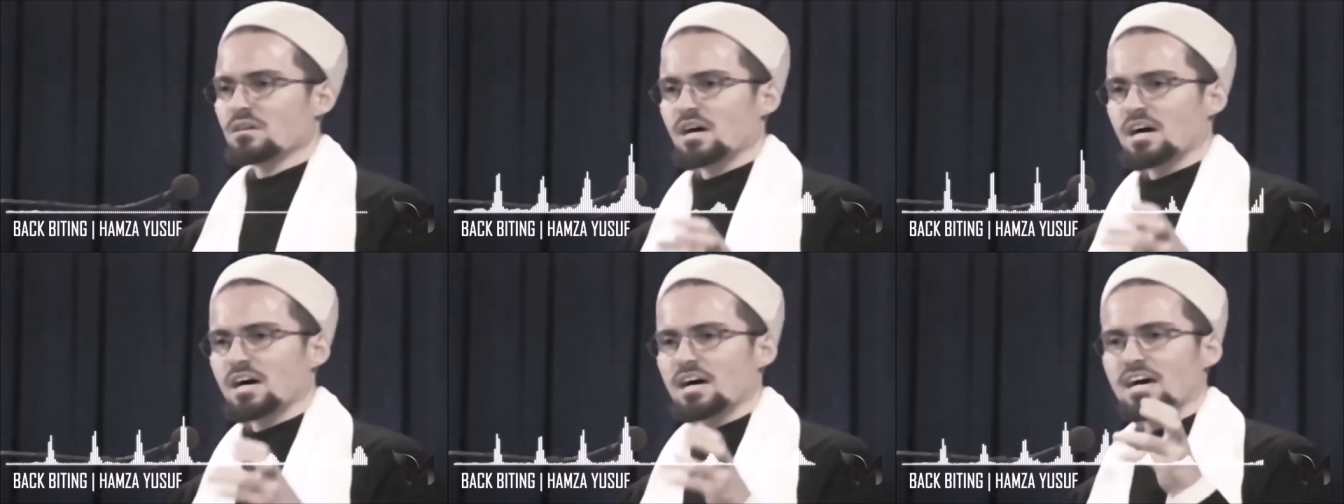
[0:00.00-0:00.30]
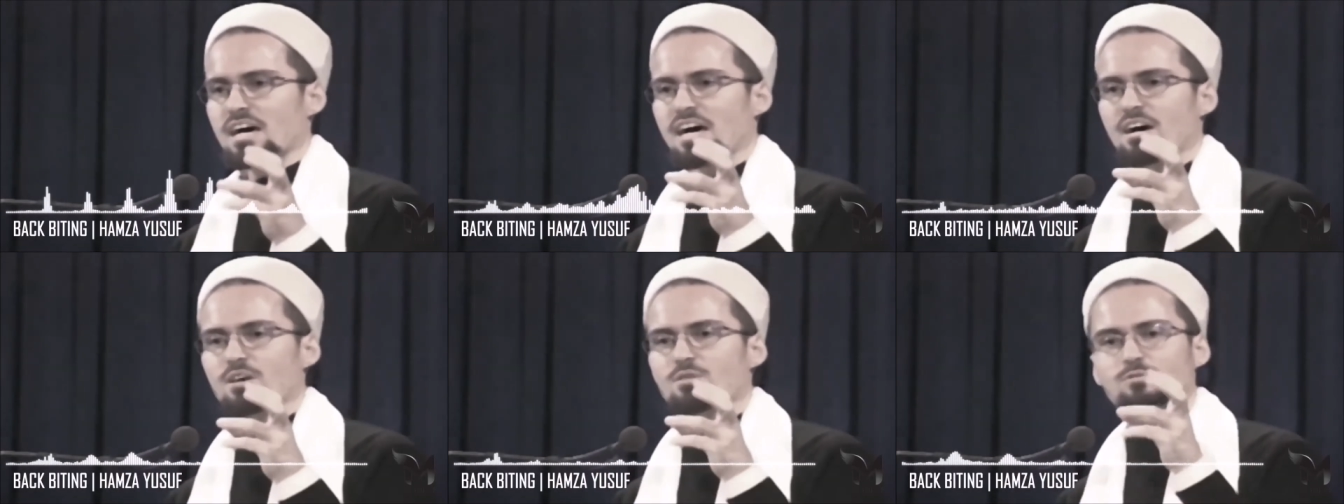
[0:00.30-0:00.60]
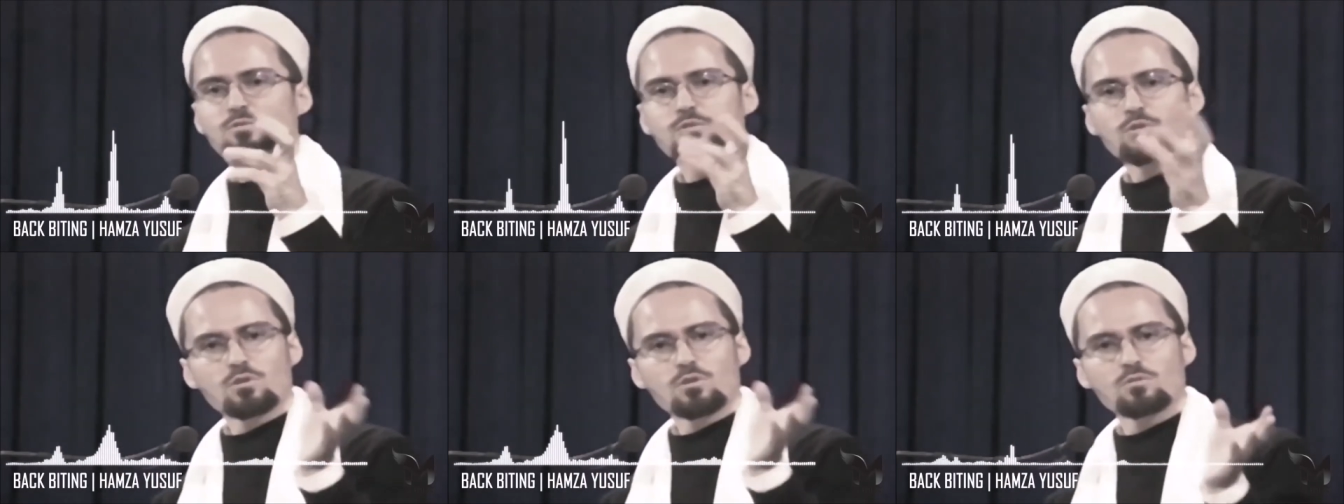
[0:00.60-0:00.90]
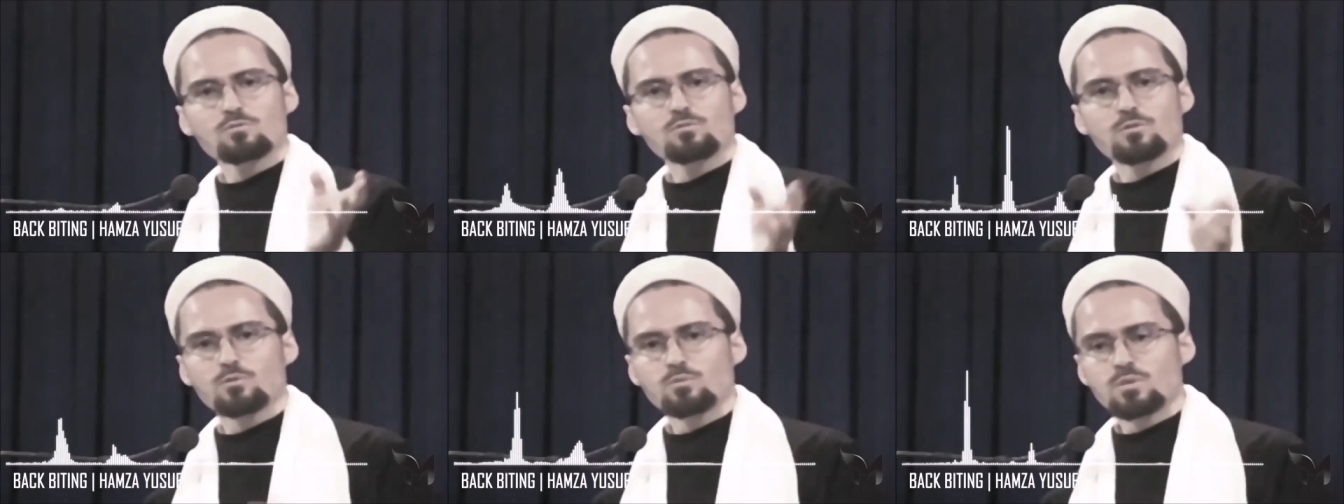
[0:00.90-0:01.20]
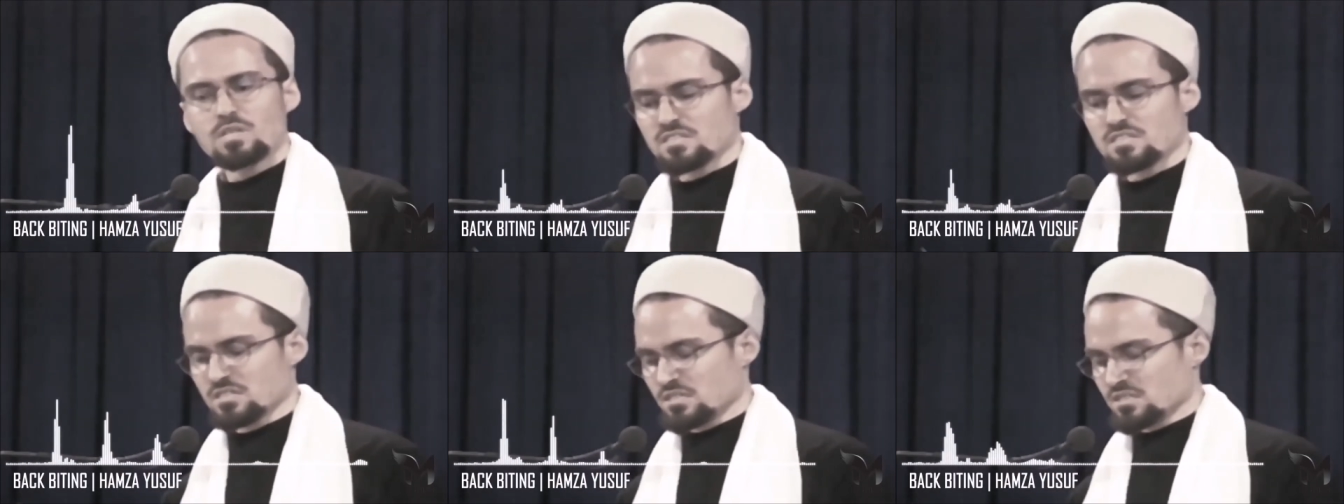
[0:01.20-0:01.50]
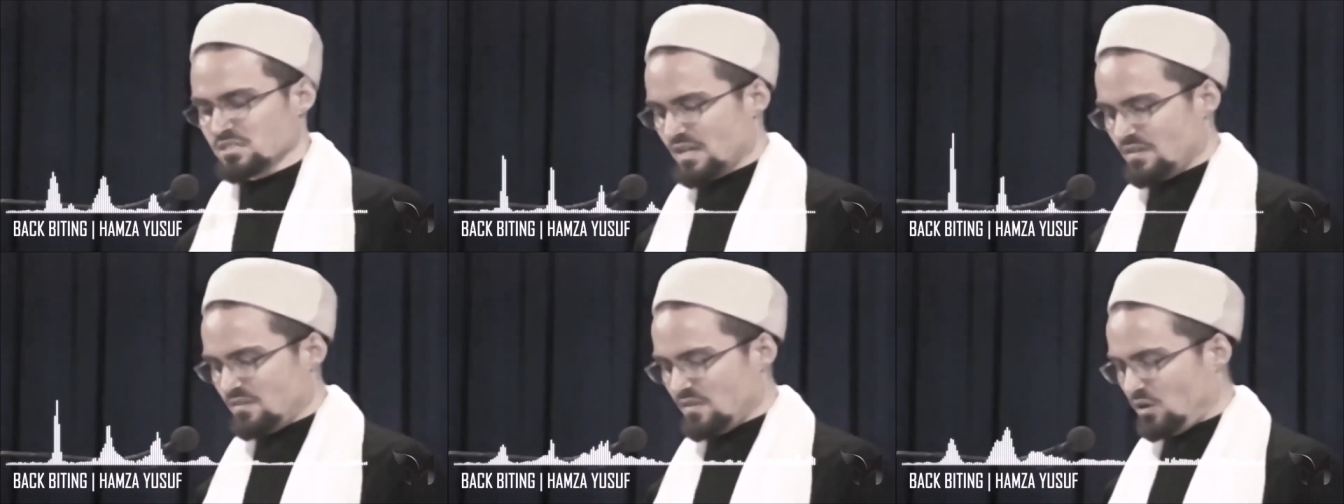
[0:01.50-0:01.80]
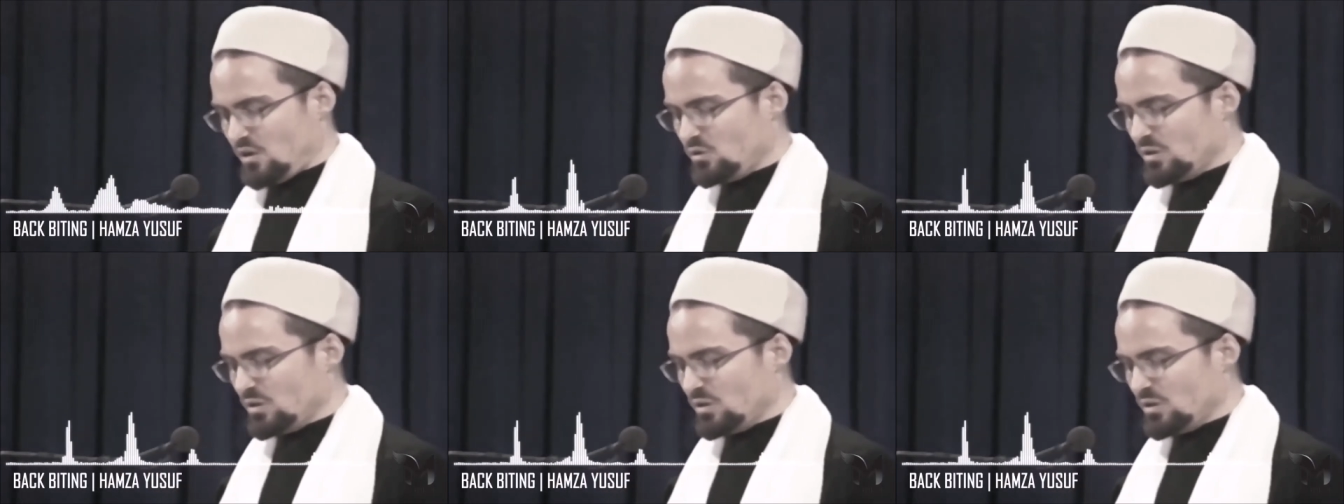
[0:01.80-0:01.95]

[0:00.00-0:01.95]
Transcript: uh, for, for reasons, and the